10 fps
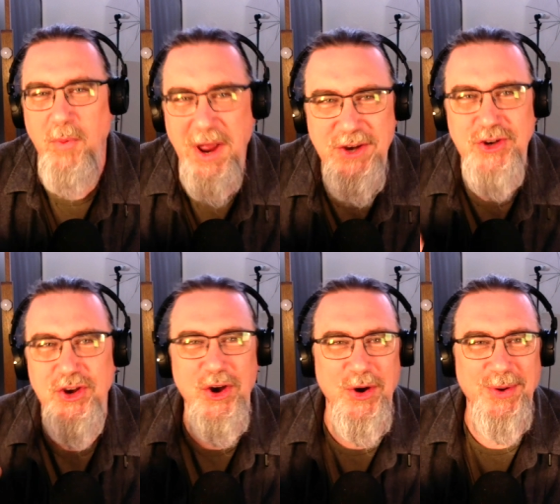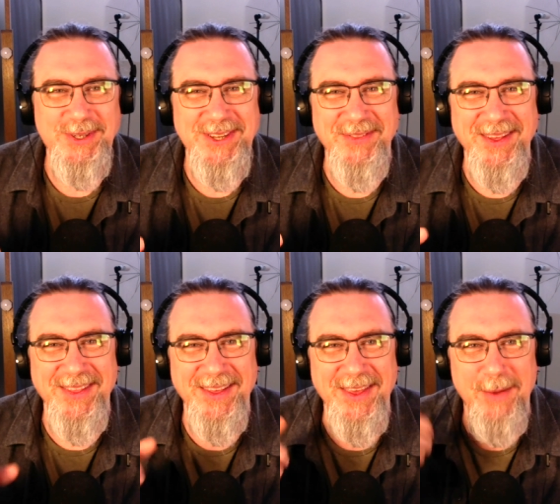ratio or something
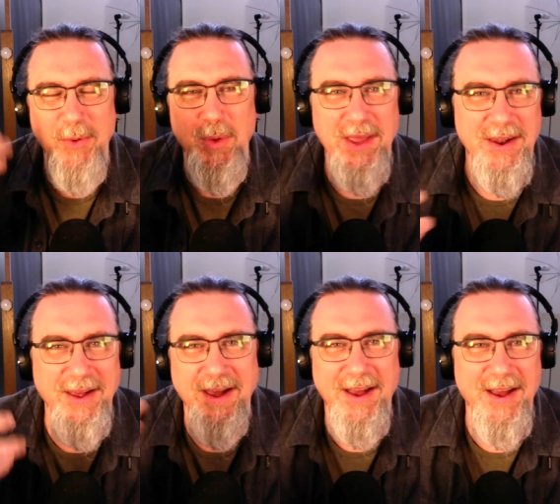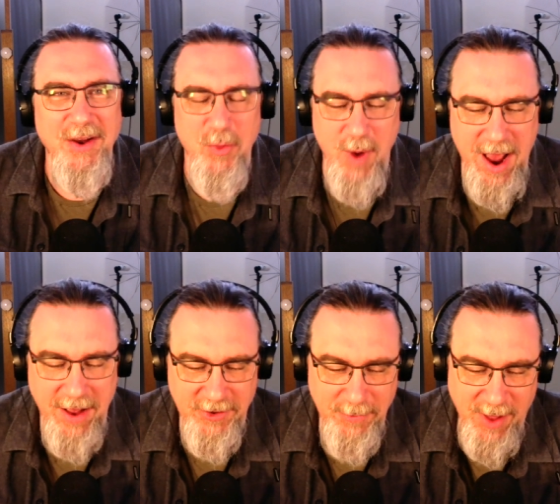like that, but we get a
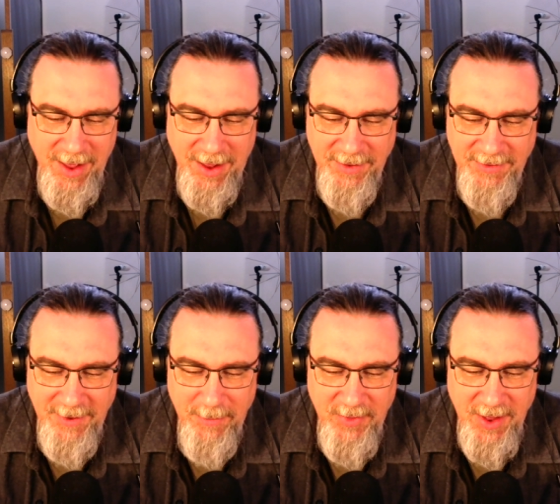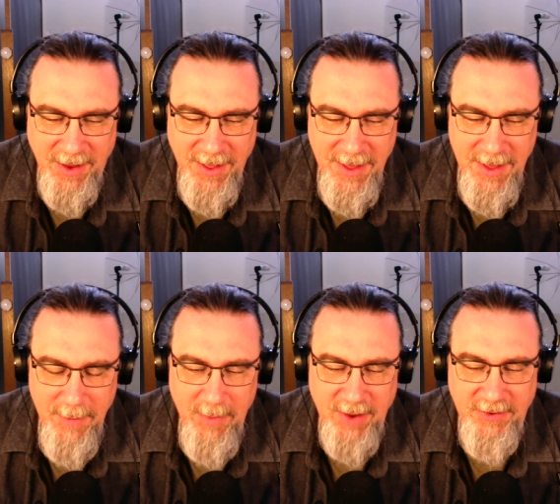grasp on something
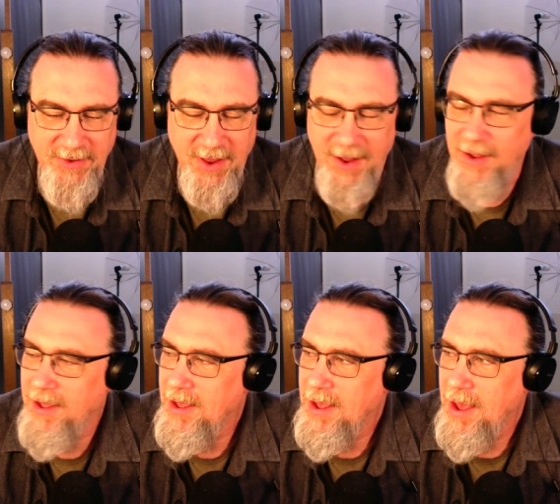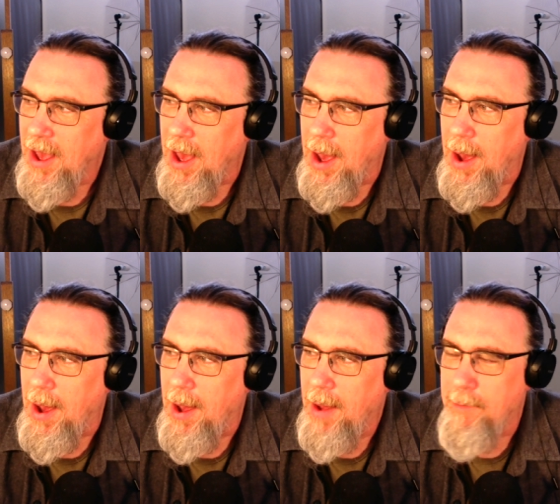by seeing
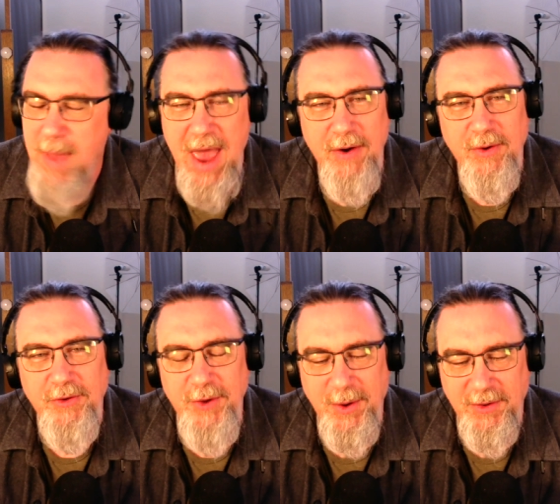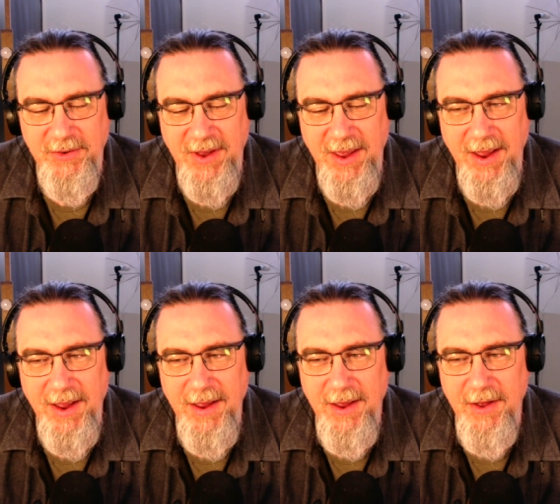matters, you could
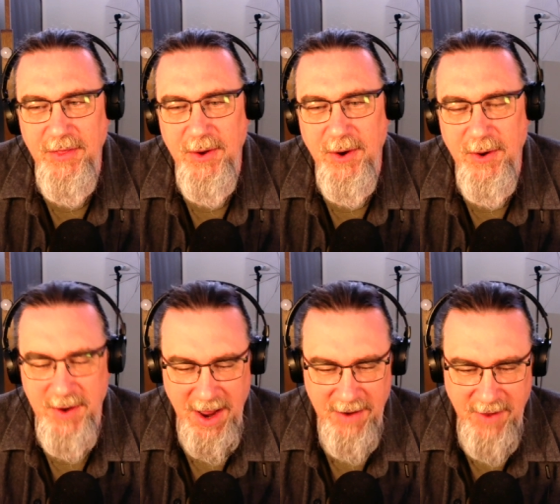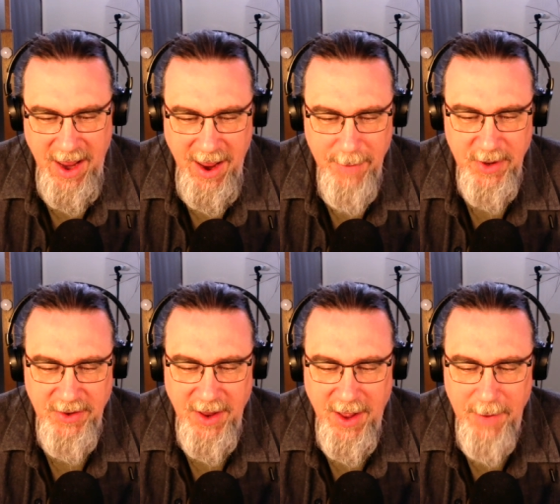say, in their native
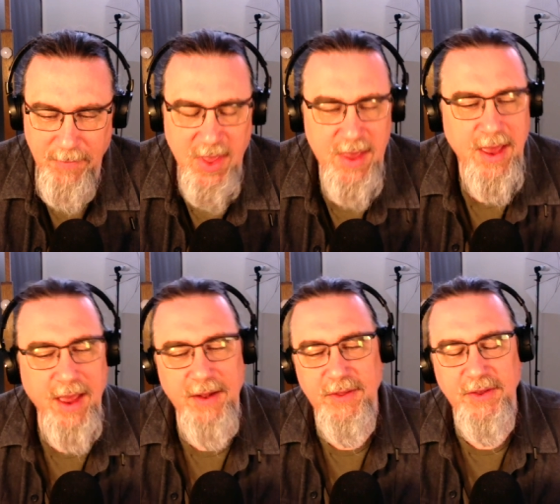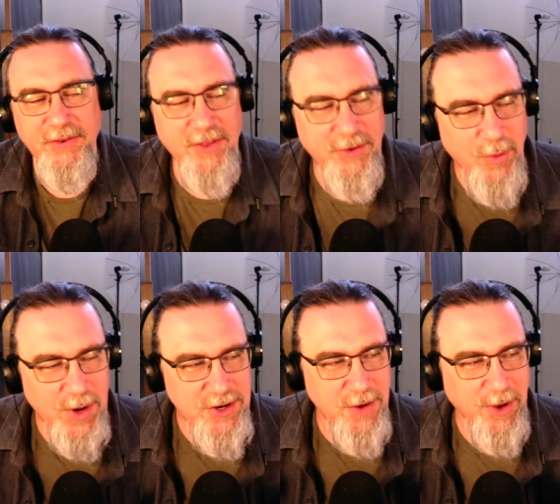habitat. And this
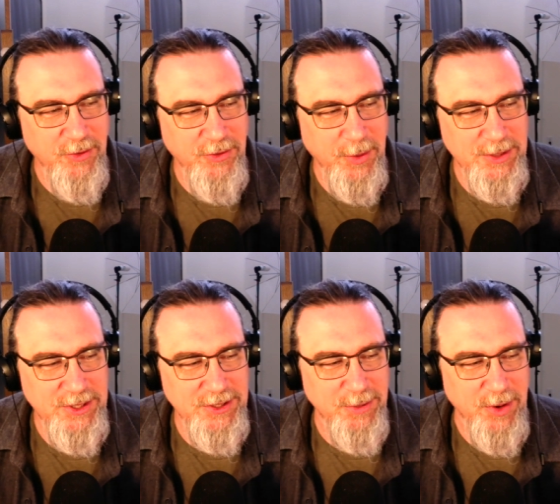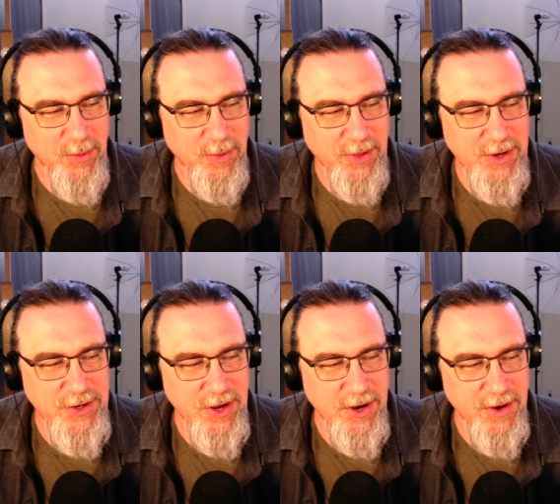question about Stoicism and
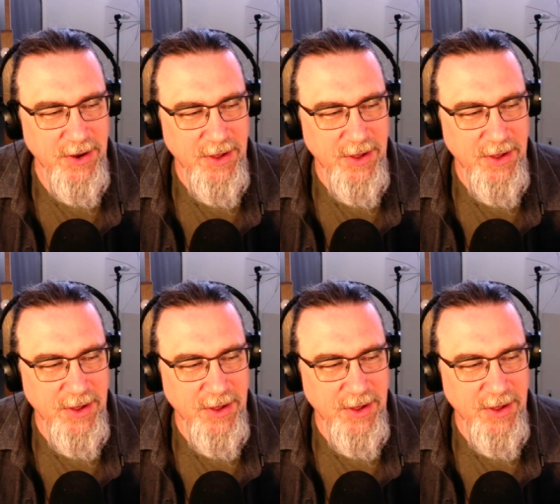religion,